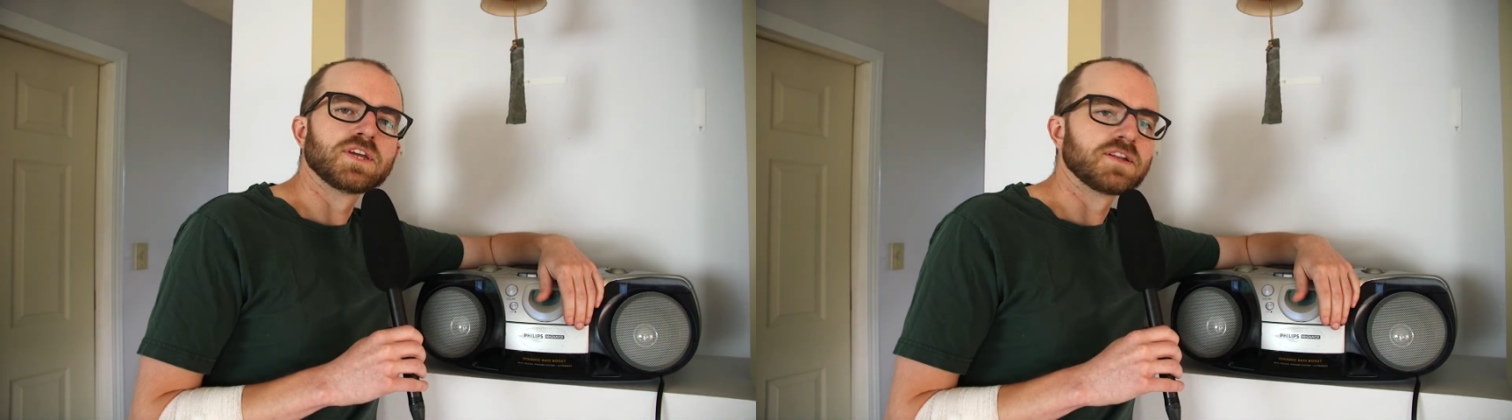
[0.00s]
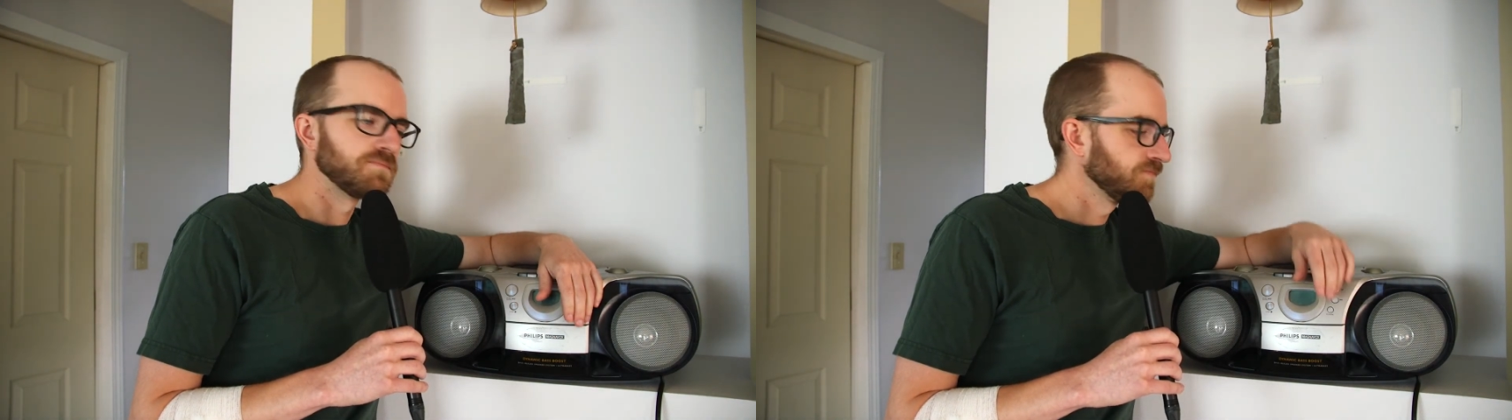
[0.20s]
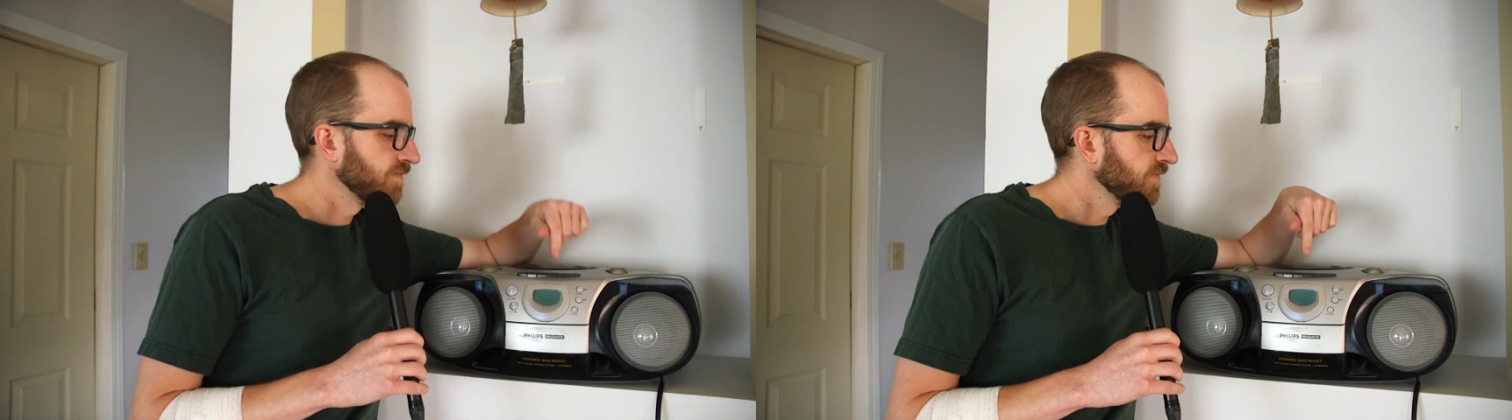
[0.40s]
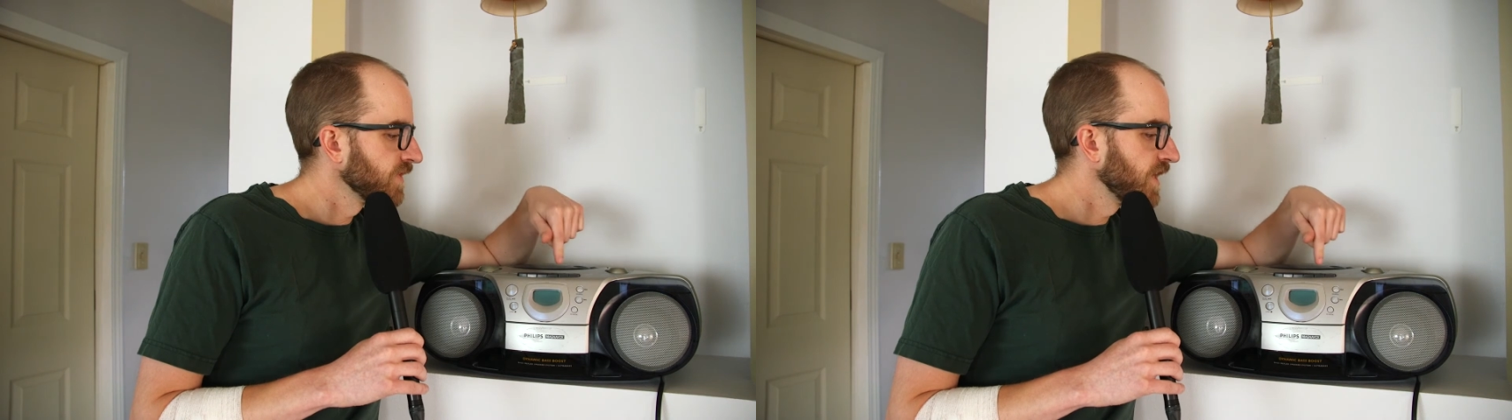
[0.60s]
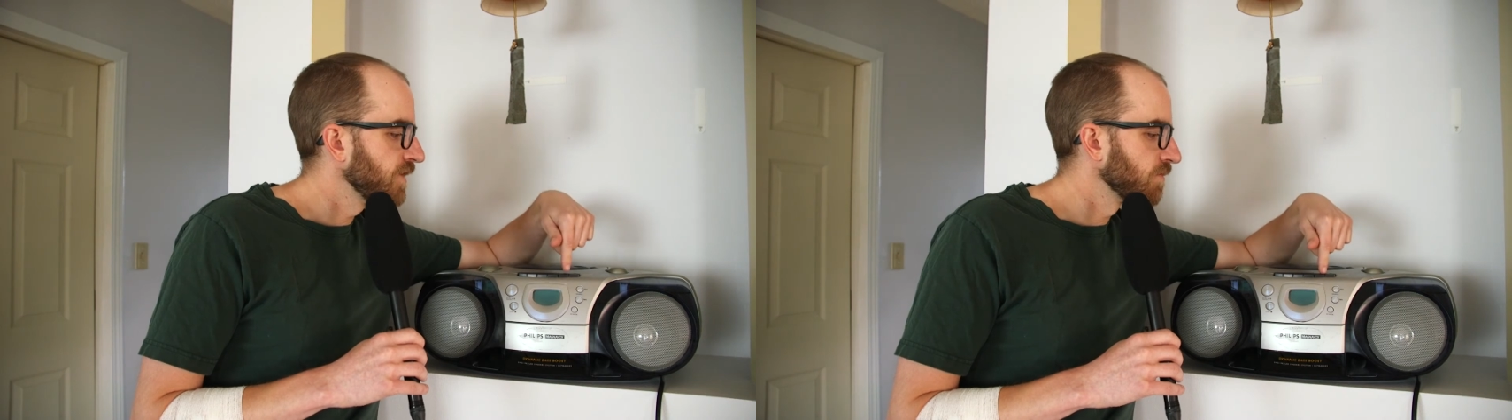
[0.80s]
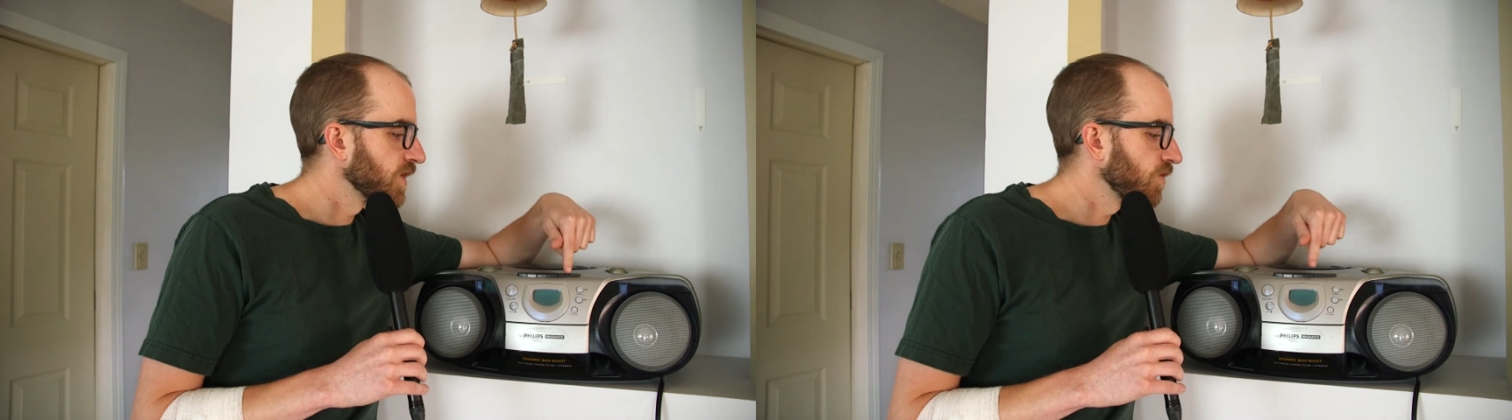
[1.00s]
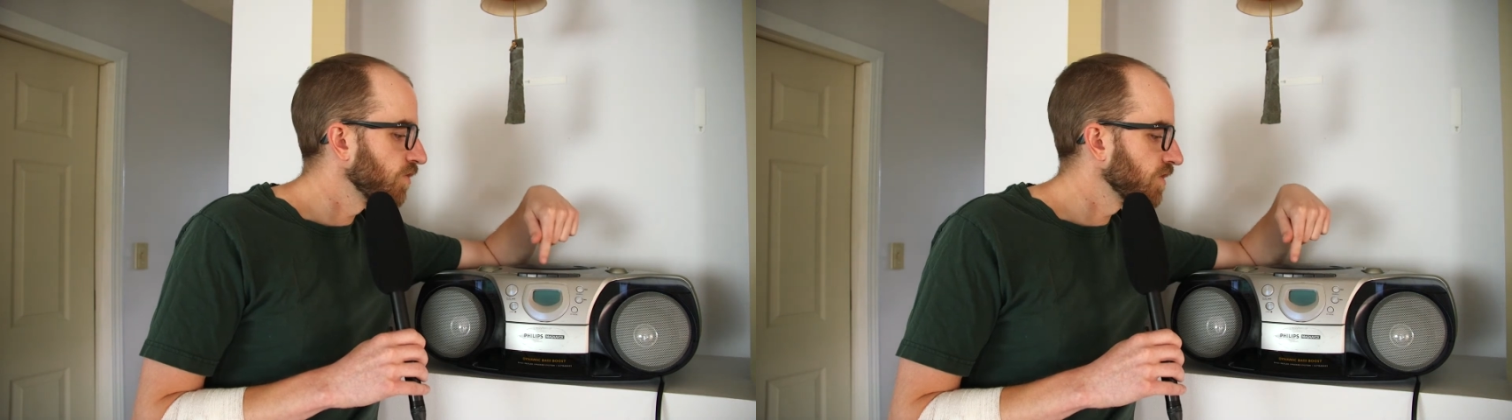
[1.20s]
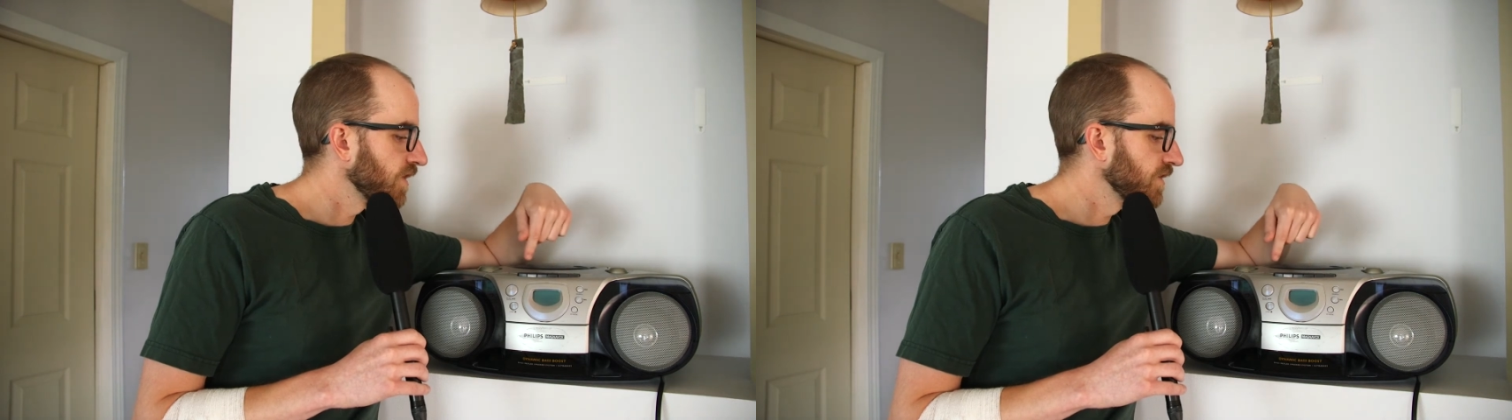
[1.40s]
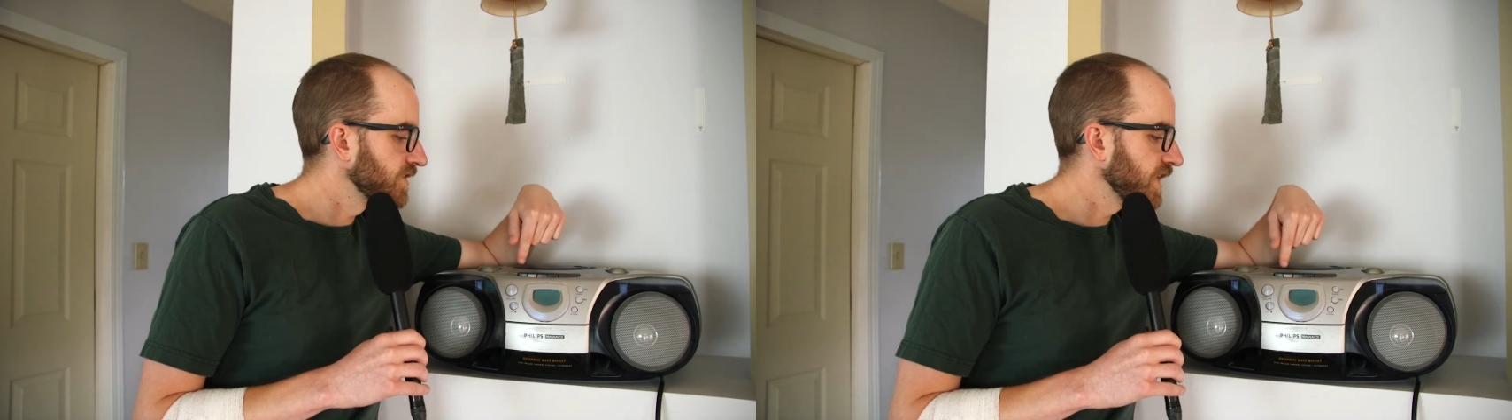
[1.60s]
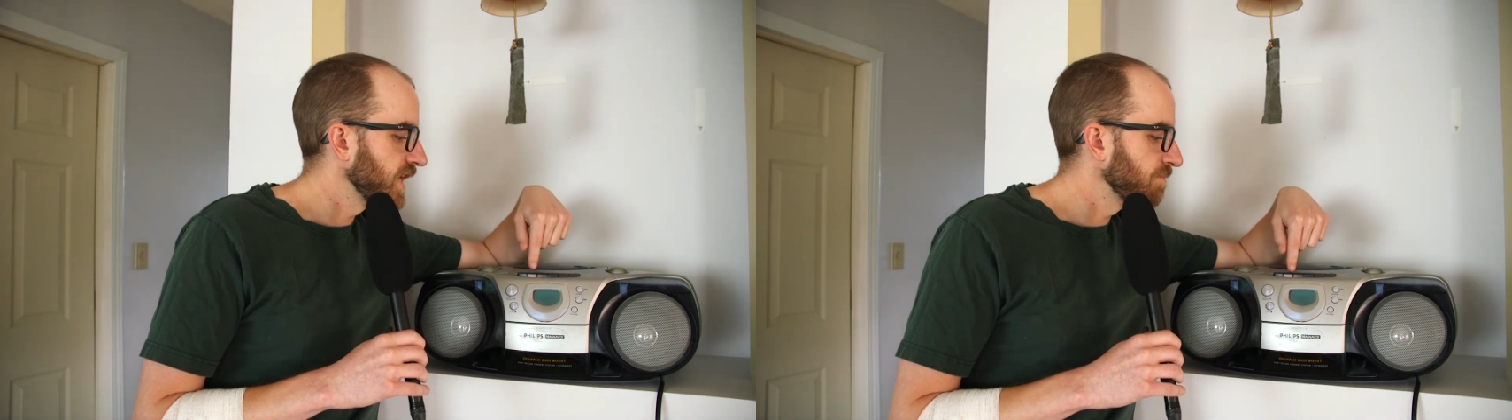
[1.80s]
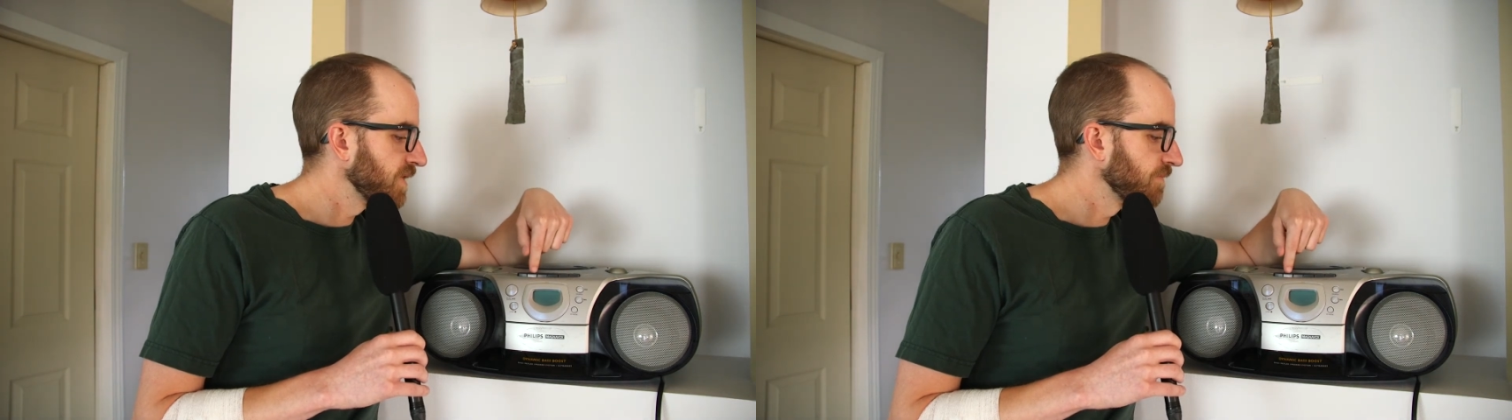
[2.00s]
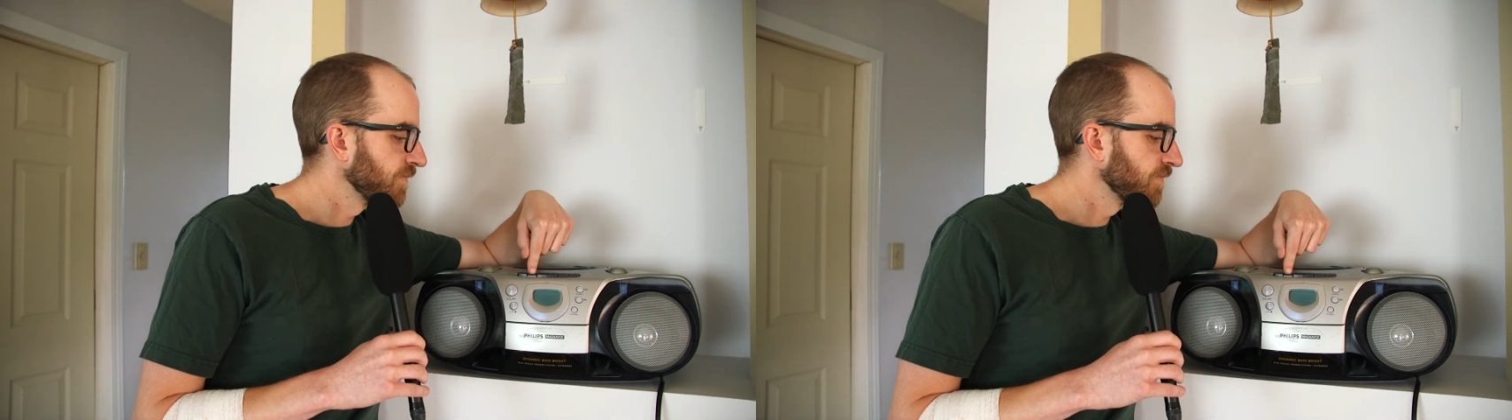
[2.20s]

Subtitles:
in, hit record on your tape.